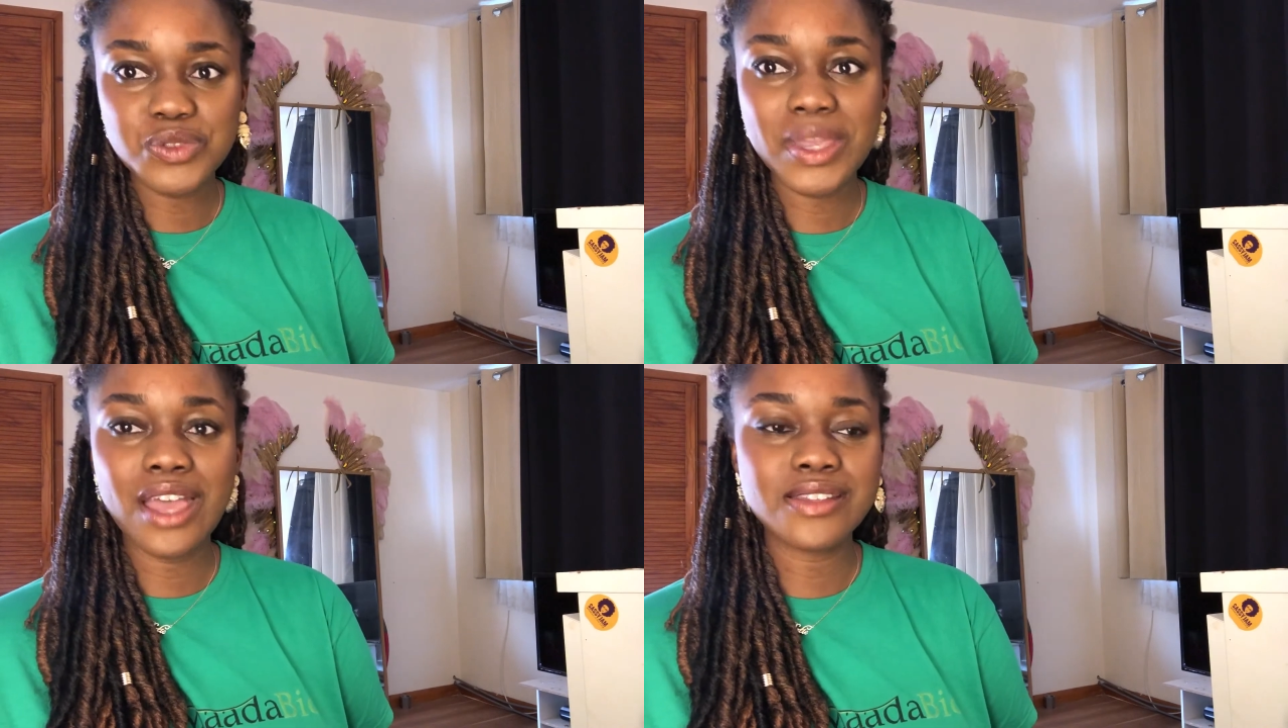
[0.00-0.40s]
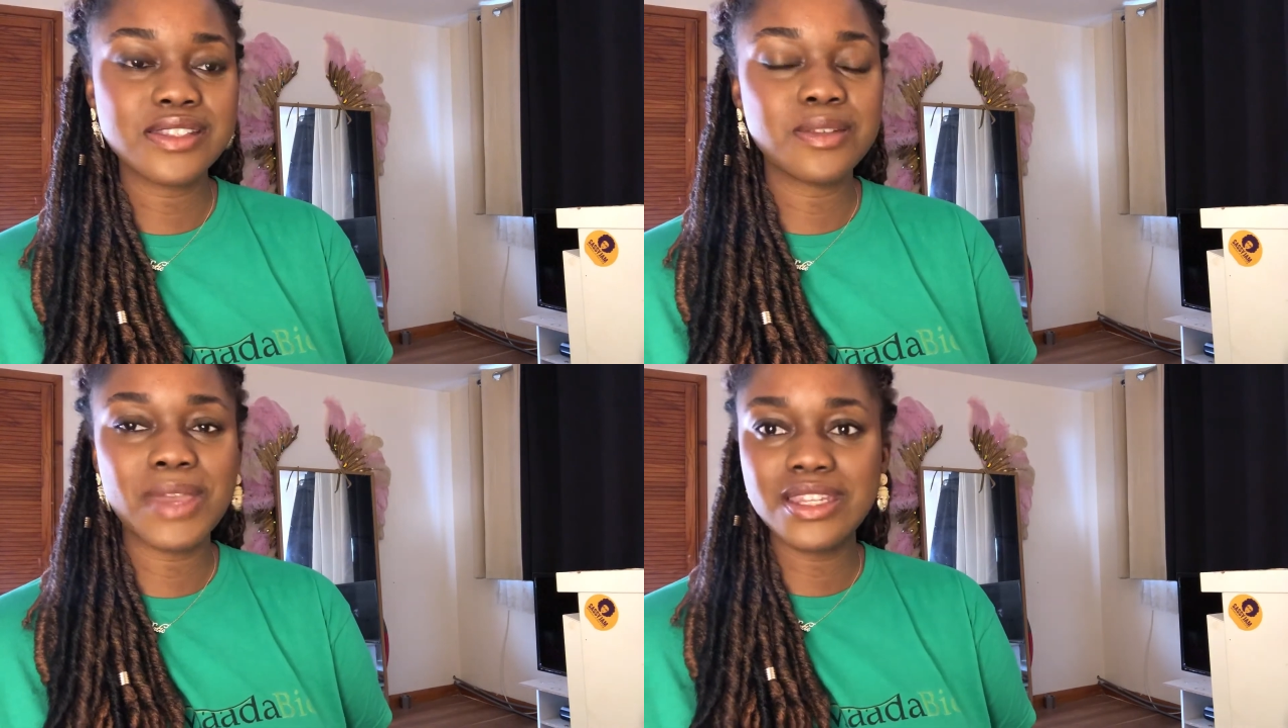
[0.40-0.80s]
We had
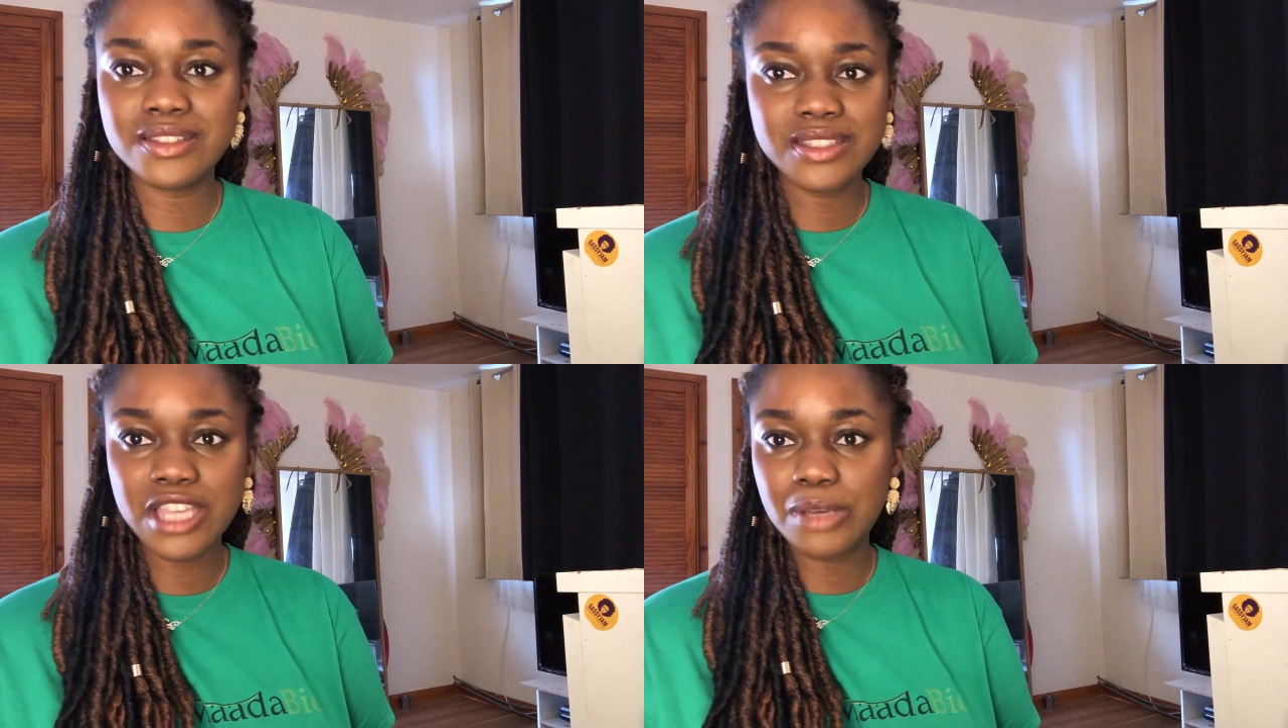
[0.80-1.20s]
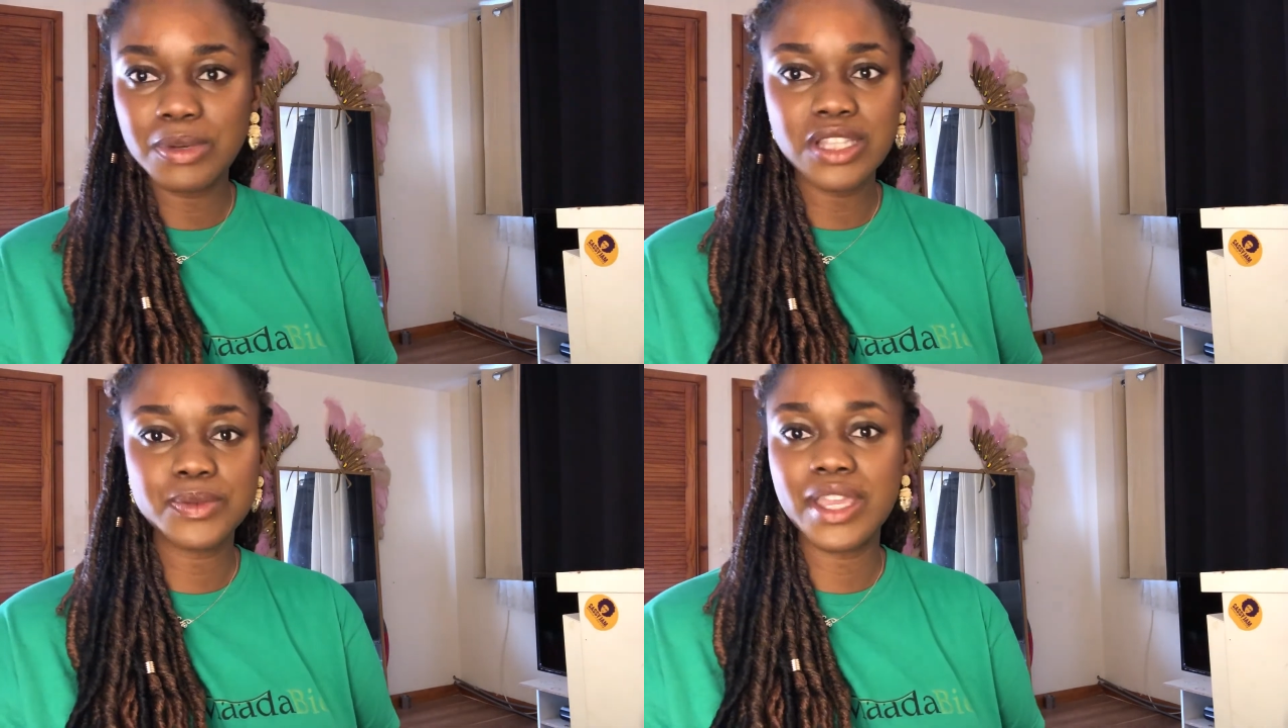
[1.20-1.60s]
some editors help
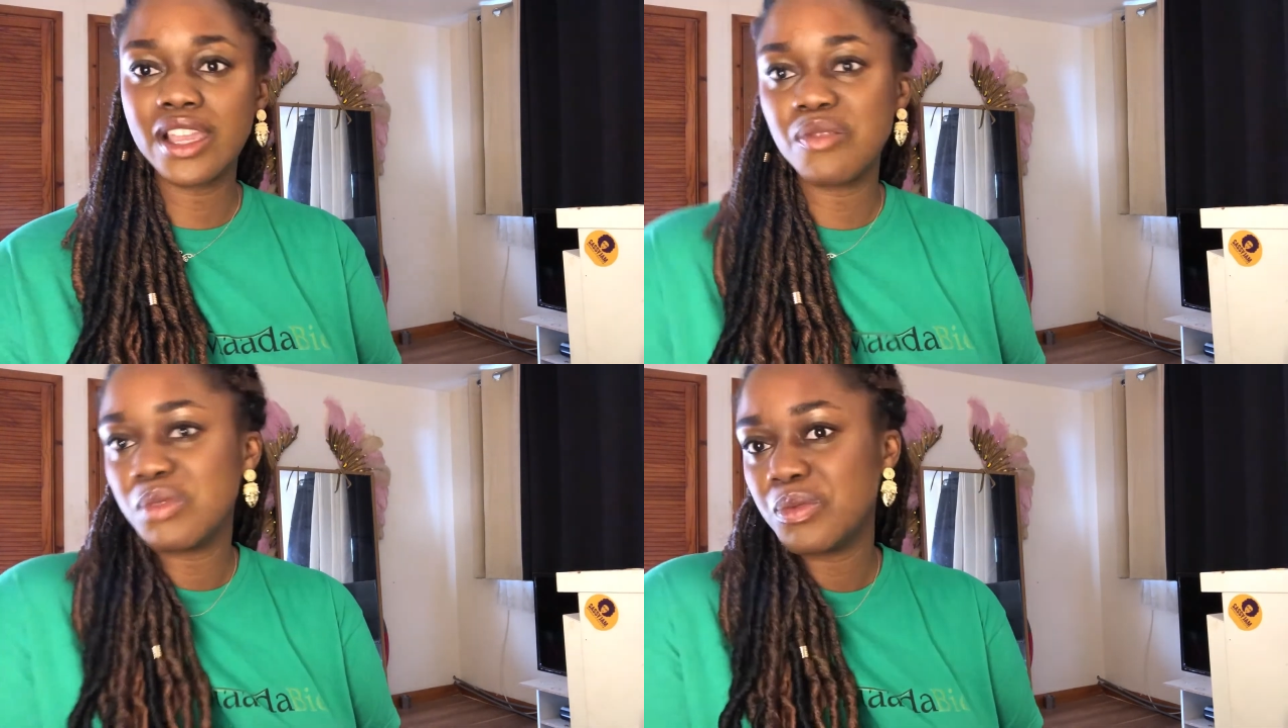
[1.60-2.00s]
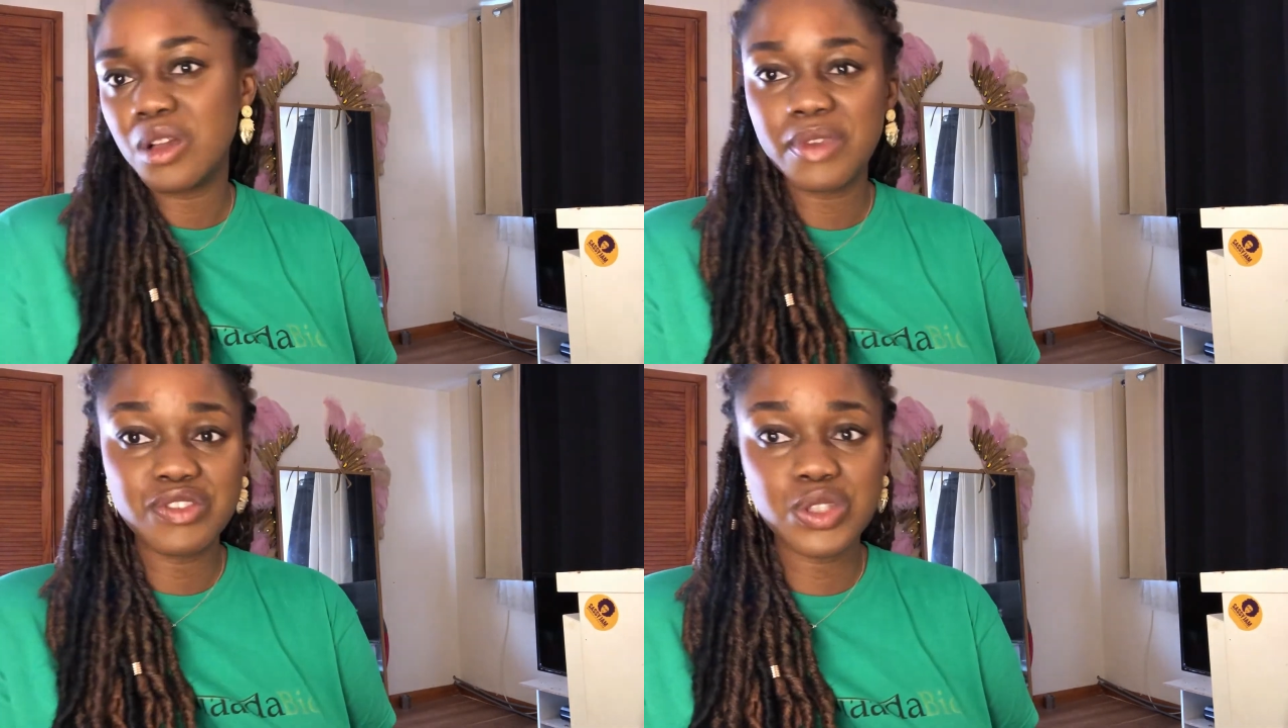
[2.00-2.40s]
us, we had camera people
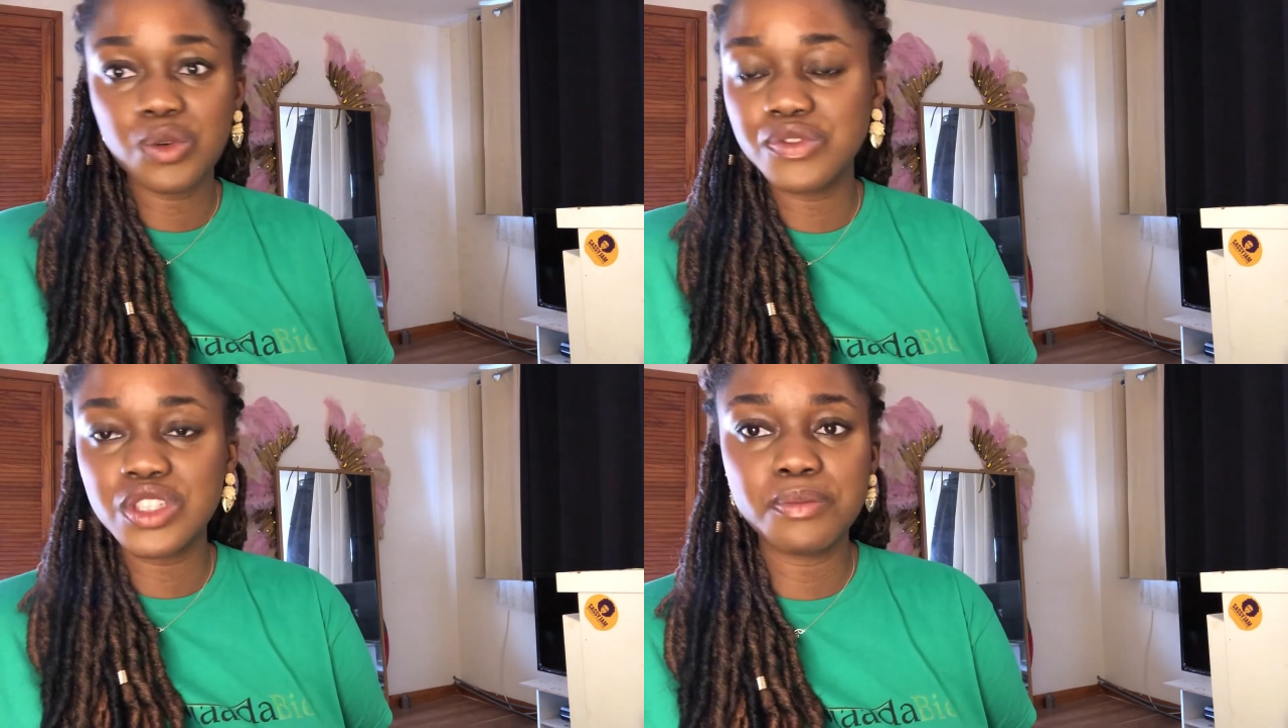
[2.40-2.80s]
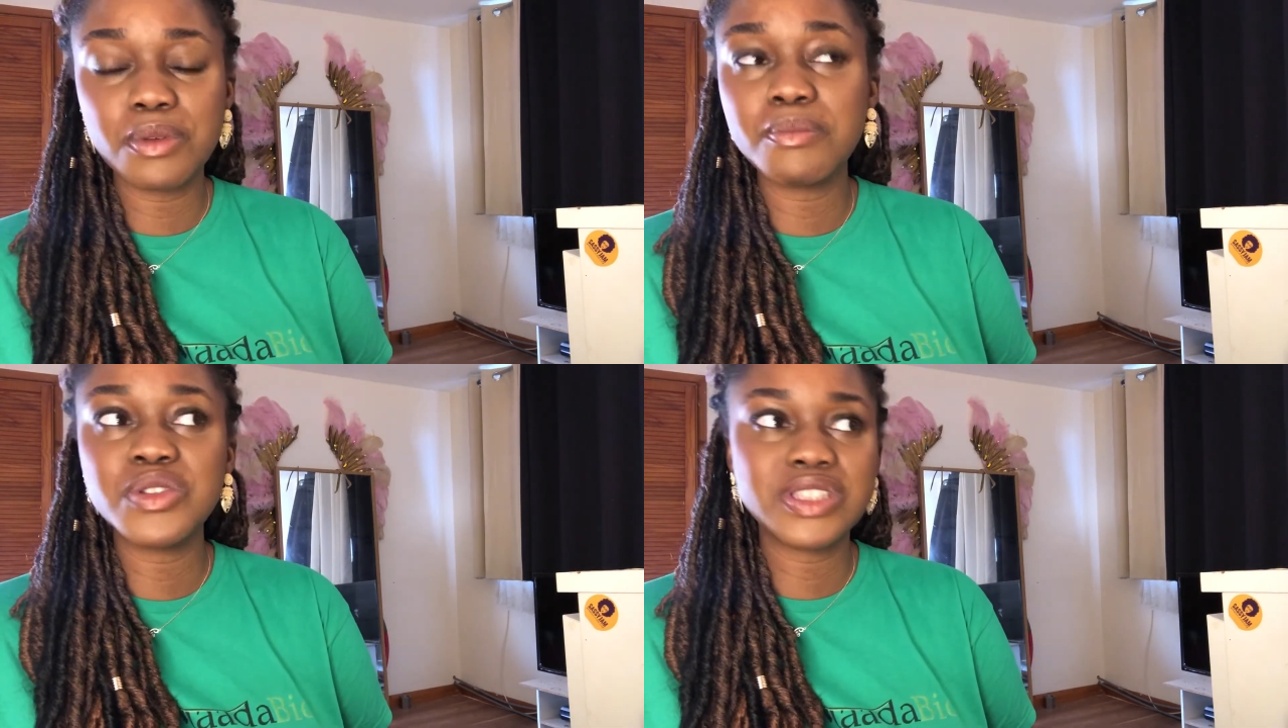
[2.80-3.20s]
come every so often, but
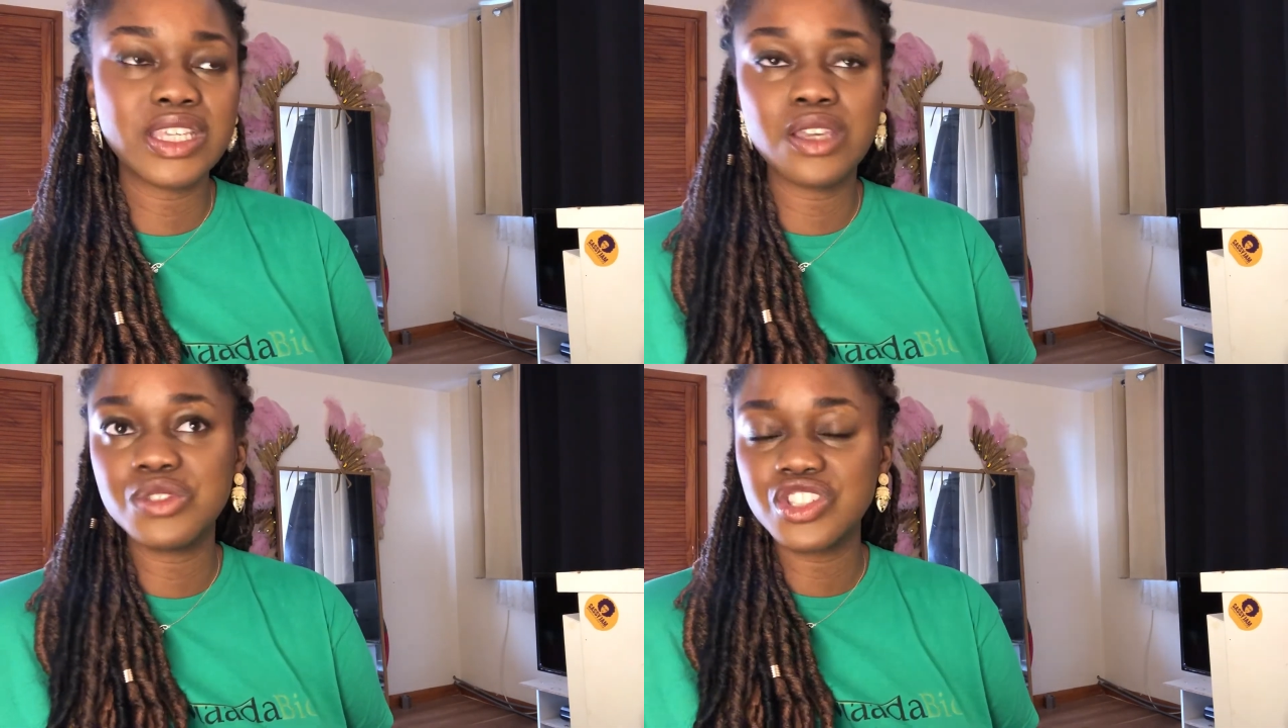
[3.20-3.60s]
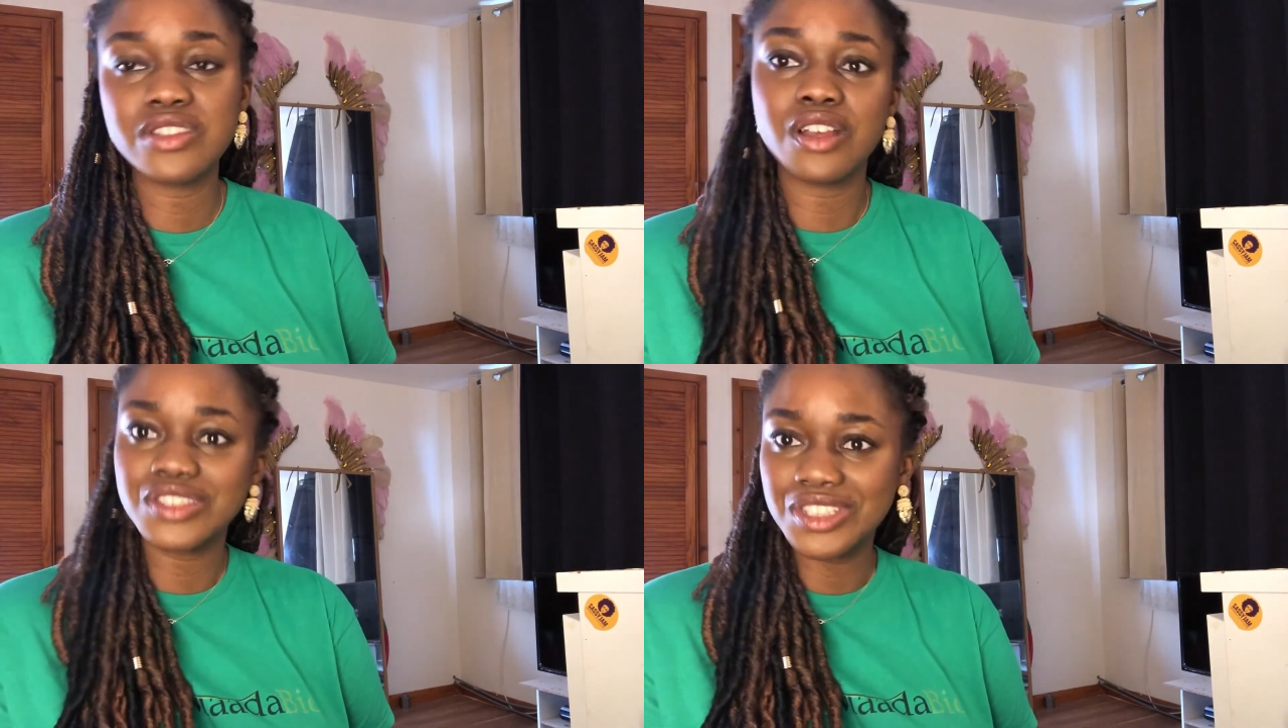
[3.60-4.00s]
mostly it was just
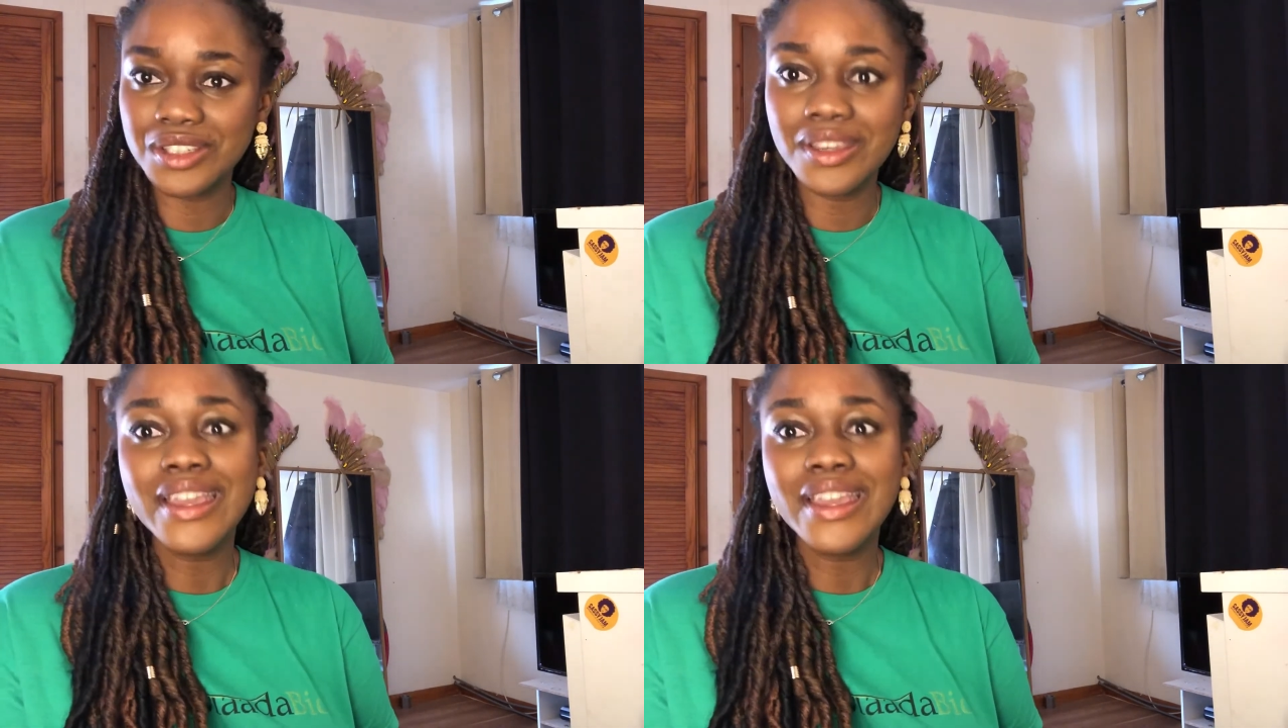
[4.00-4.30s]
us two.